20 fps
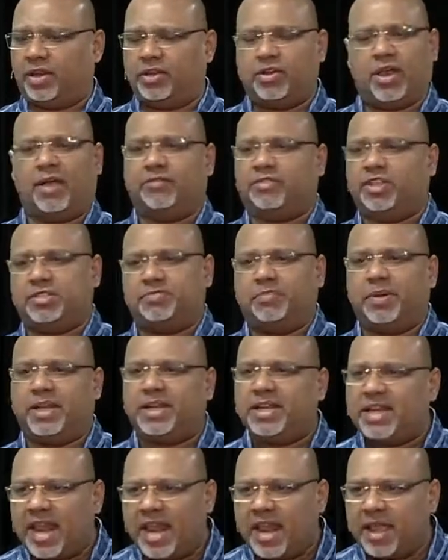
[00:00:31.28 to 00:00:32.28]
and you have these
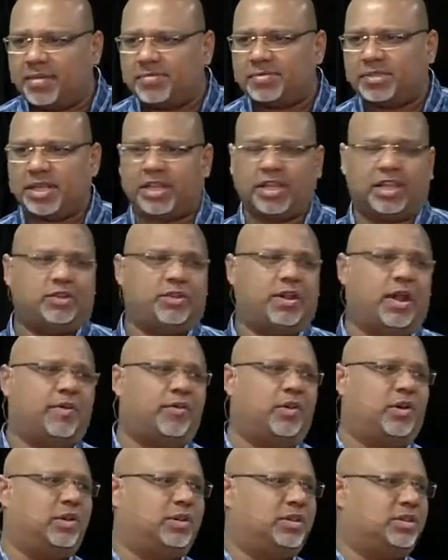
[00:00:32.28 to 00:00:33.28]
big names, and then
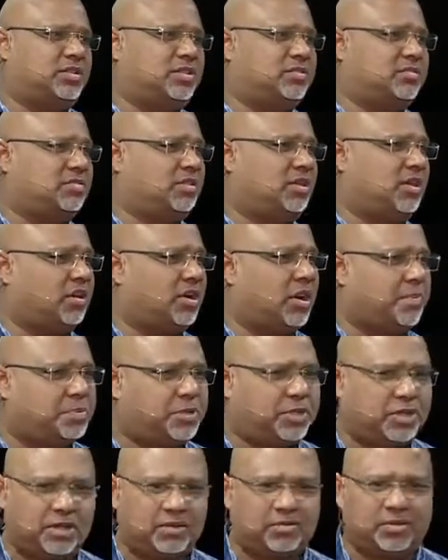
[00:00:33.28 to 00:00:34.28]
you have all this
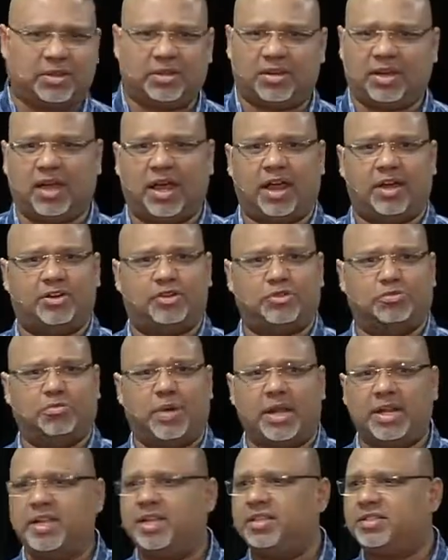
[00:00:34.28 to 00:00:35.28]
corruption with regard
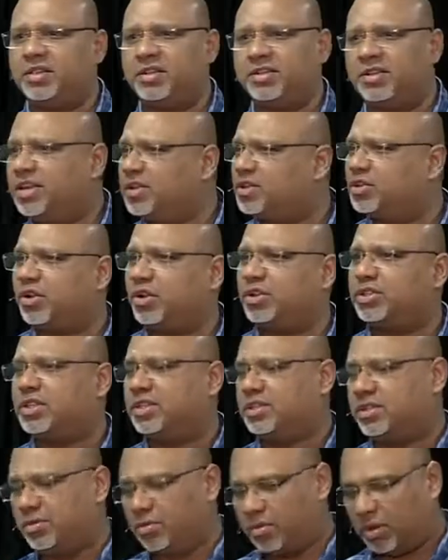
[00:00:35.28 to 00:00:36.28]
to monies and
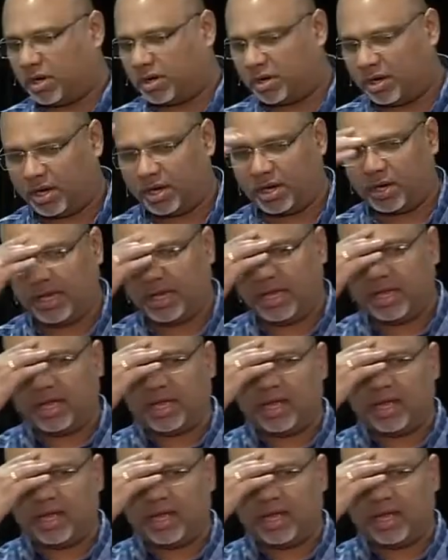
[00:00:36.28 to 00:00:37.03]
resources and whatnot.